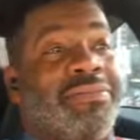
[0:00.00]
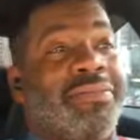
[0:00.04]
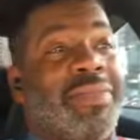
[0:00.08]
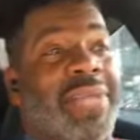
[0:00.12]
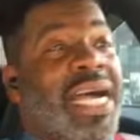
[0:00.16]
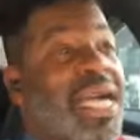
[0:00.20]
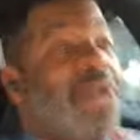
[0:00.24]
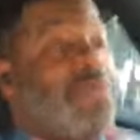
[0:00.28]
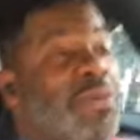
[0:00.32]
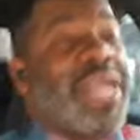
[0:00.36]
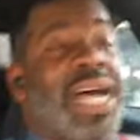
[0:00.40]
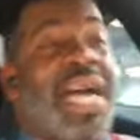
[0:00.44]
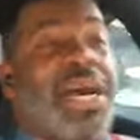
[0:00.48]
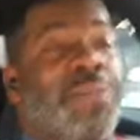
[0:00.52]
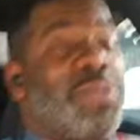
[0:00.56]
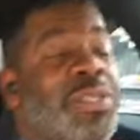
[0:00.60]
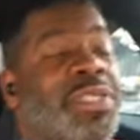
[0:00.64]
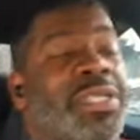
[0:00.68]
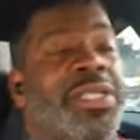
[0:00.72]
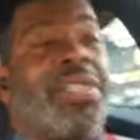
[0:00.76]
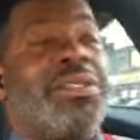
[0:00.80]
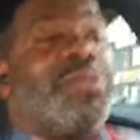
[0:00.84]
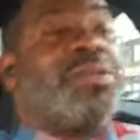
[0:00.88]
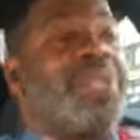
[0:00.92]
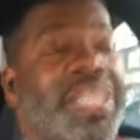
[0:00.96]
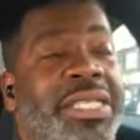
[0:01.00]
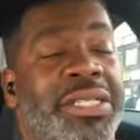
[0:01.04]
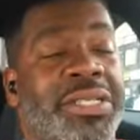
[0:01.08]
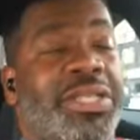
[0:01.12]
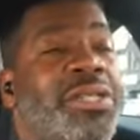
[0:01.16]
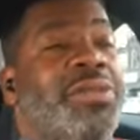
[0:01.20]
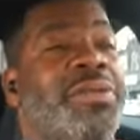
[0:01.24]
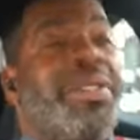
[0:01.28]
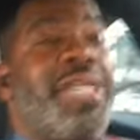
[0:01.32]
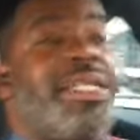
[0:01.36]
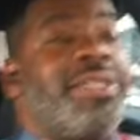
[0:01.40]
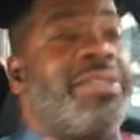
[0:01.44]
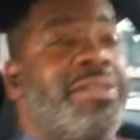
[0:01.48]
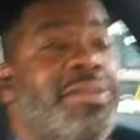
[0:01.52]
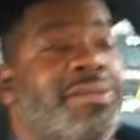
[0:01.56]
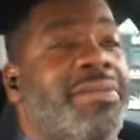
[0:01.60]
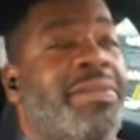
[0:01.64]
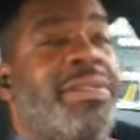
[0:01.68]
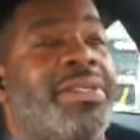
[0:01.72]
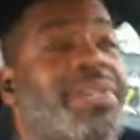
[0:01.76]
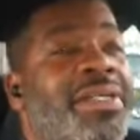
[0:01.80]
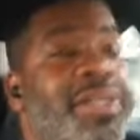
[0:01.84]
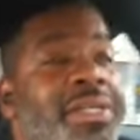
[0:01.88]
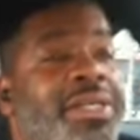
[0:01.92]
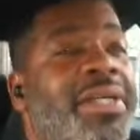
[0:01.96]
I would absolutely do it.
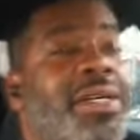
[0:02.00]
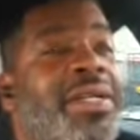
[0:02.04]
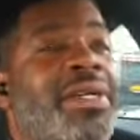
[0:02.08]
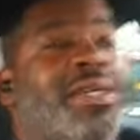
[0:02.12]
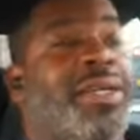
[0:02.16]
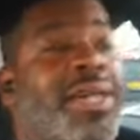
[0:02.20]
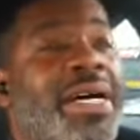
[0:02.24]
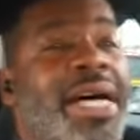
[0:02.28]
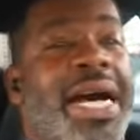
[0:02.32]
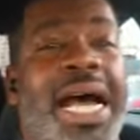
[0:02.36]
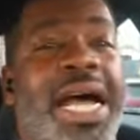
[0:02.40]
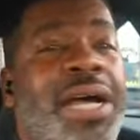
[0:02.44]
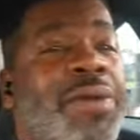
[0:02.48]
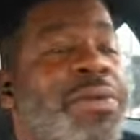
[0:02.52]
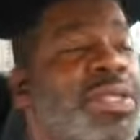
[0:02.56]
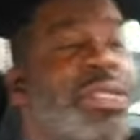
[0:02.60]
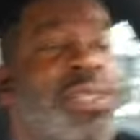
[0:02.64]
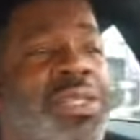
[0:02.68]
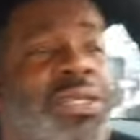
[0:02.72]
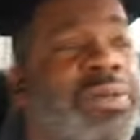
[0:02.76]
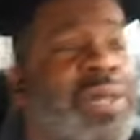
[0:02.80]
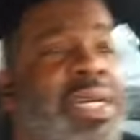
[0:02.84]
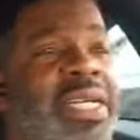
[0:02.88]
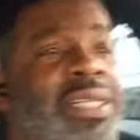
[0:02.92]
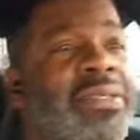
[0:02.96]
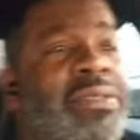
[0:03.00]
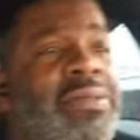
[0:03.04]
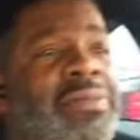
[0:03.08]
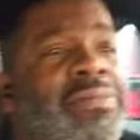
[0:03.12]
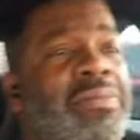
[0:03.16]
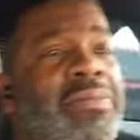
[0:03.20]
I would do it.